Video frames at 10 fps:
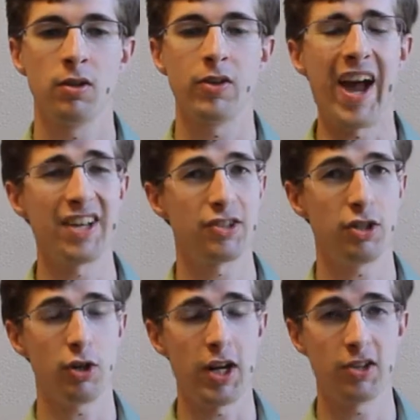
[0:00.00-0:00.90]
Last
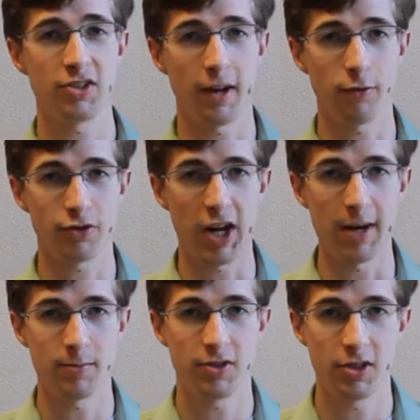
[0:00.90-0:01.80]
year and several
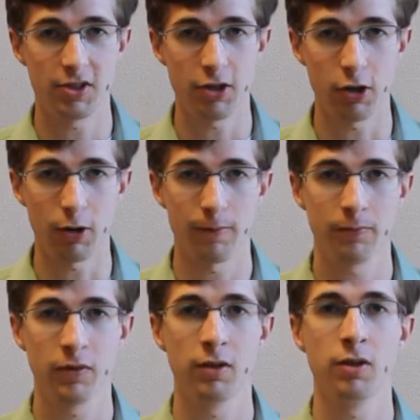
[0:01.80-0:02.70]
times this year,
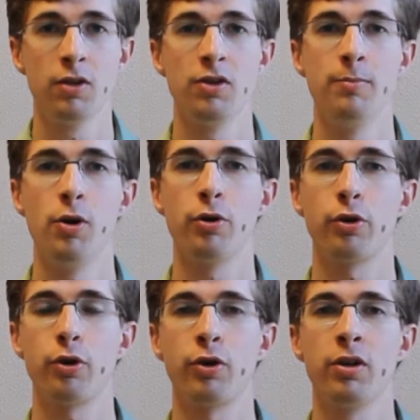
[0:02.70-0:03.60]
the
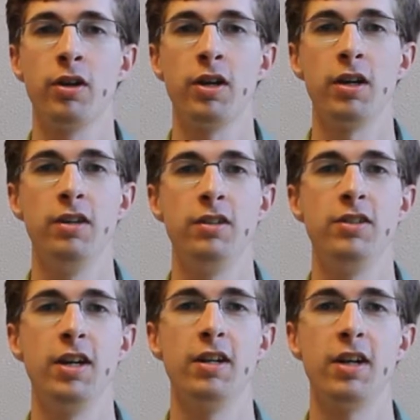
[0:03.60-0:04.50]
motor
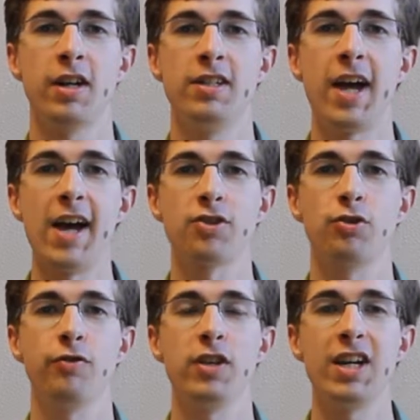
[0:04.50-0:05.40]
did a
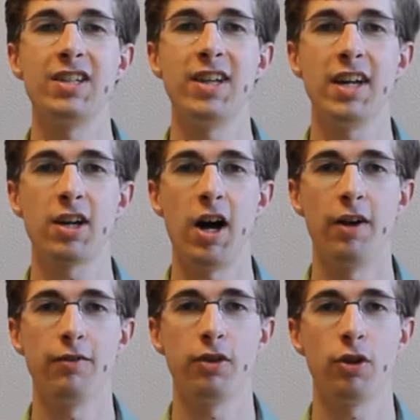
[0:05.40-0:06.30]
catastrophe at
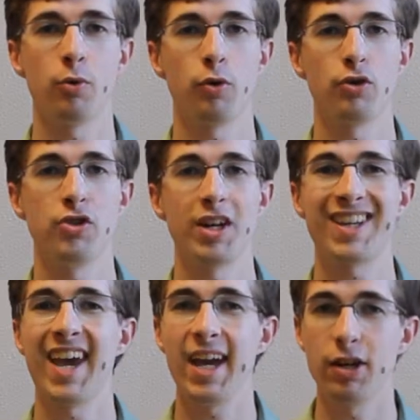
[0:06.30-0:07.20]
takeoff, in other words, a
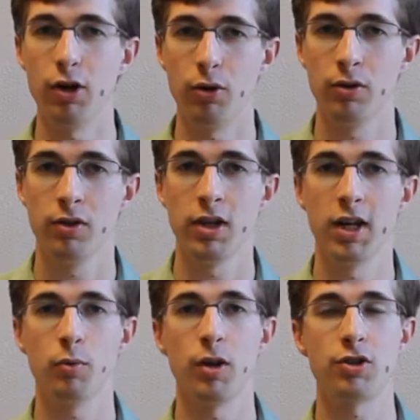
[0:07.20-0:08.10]
CATO,
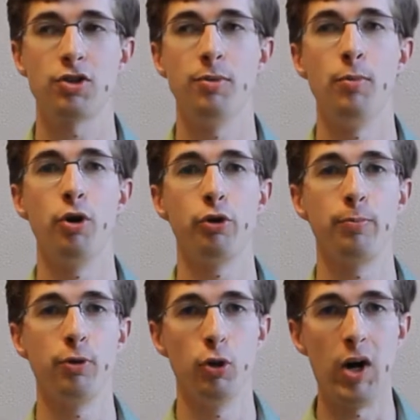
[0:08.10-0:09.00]
in which the motor
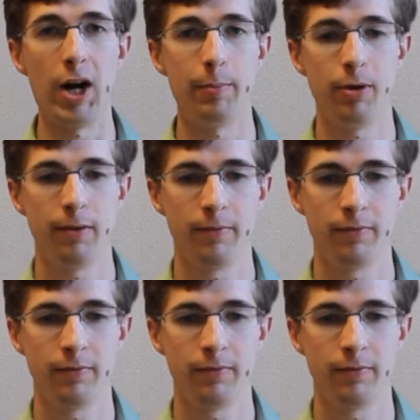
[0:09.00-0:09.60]
blew up.